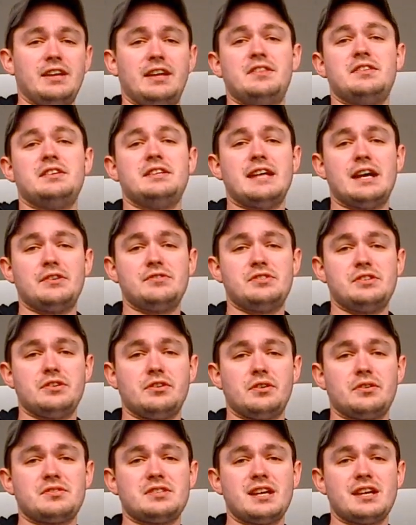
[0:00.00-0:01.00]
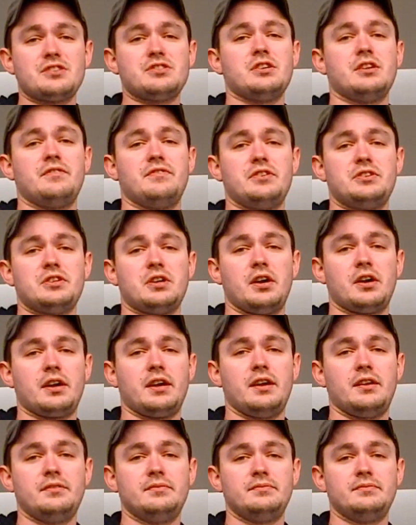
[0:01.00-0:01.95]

in the down 0 section of the target.